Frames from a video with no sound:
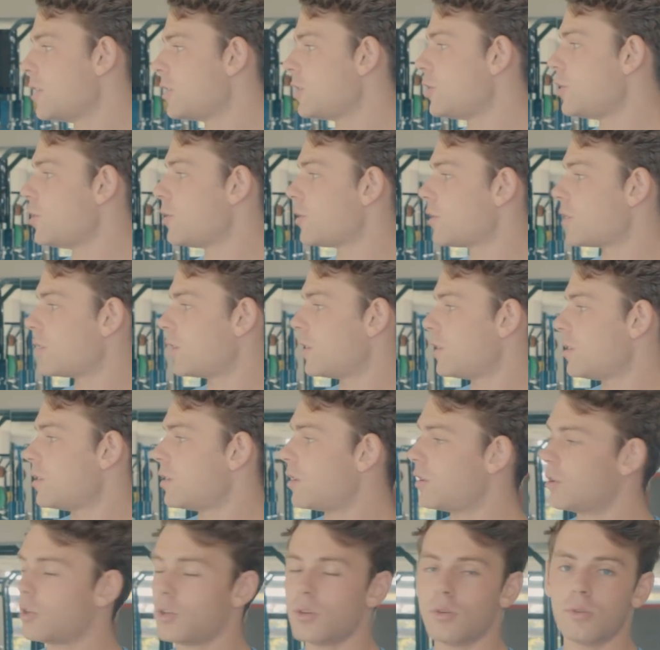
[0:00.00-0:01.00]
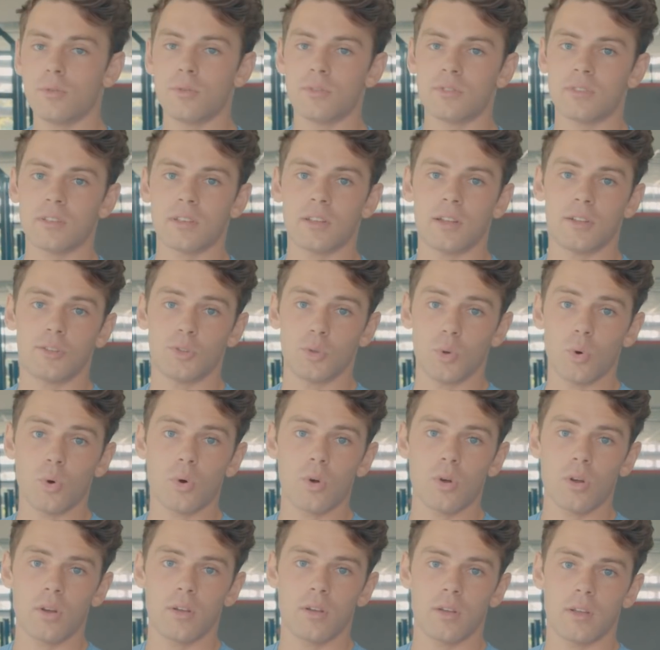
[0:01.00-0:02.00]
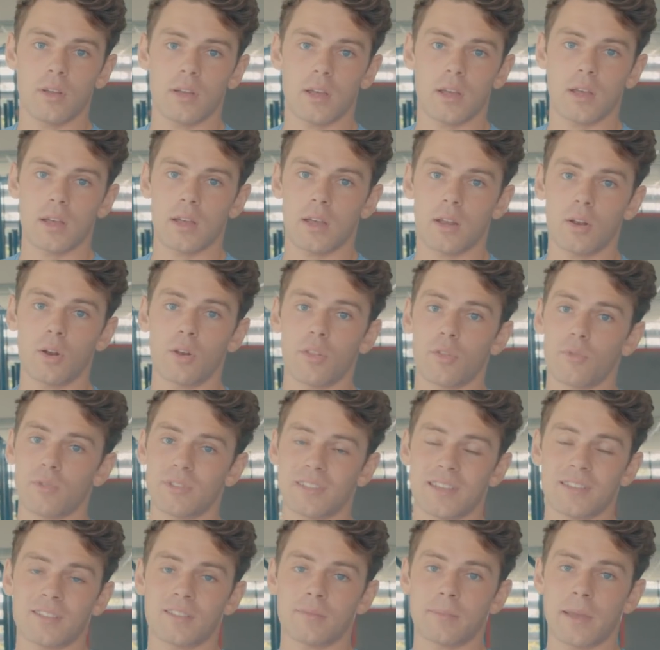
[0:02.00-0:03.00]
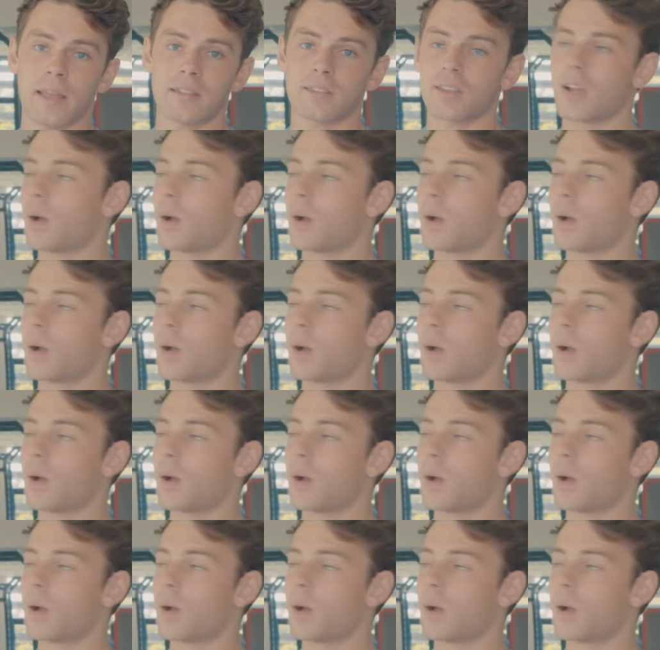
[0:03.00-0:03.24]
You can use a door. A lot of the resistance bands